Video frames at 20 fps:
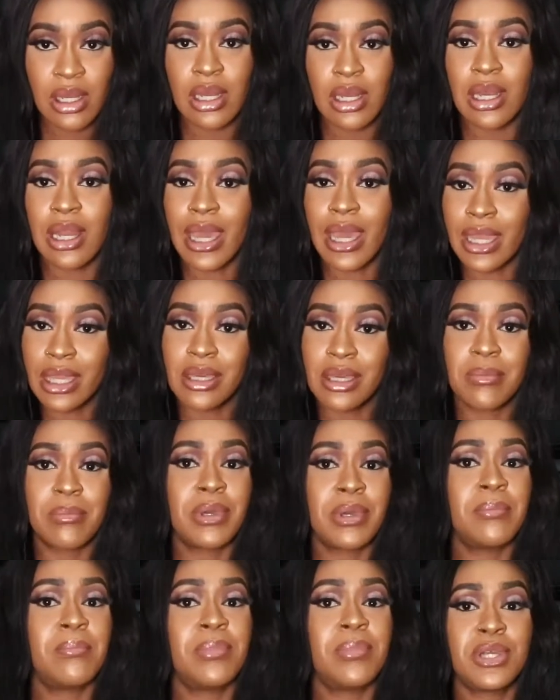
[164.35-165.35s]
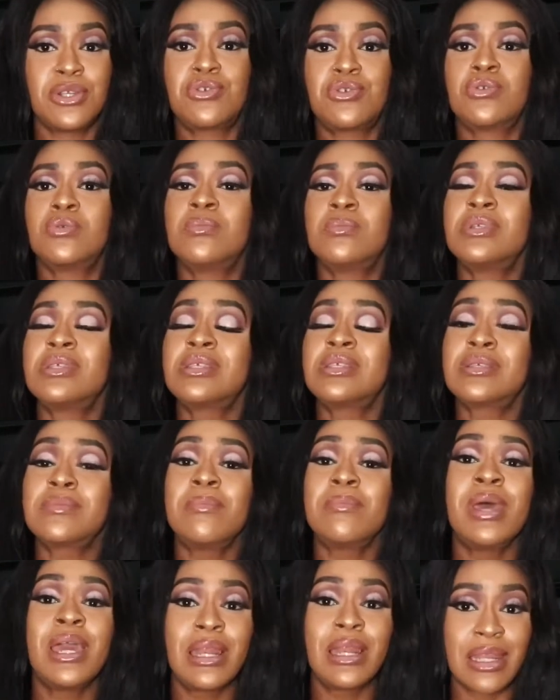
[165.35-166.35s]
like my bedroom
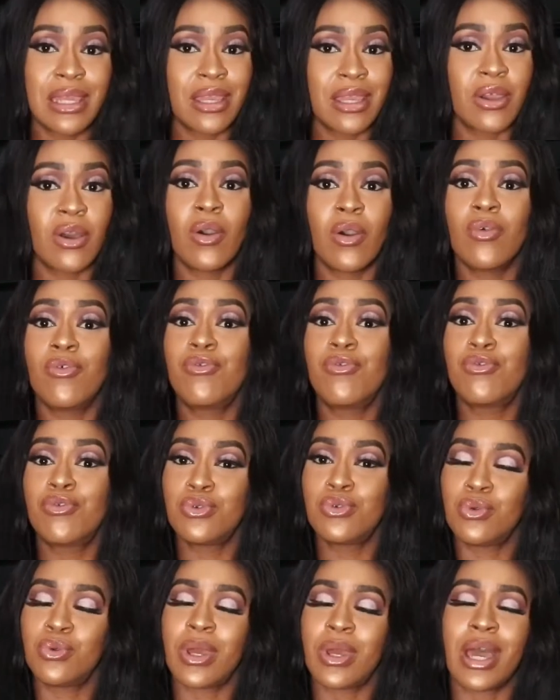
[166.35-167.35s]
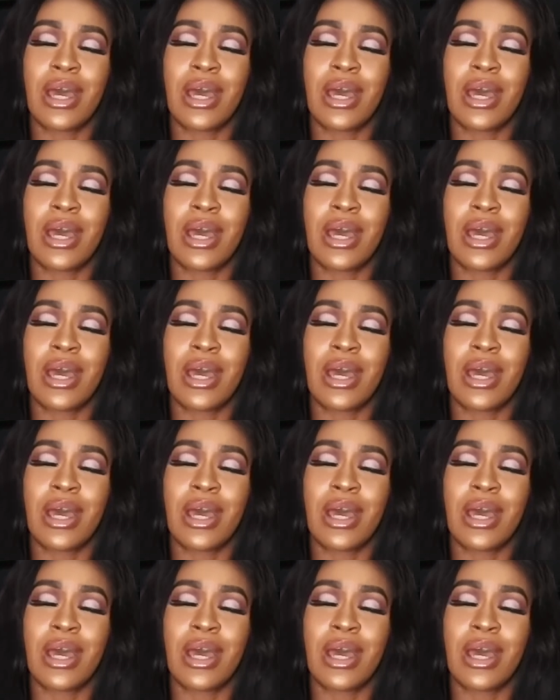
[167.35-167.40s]
smelling of food.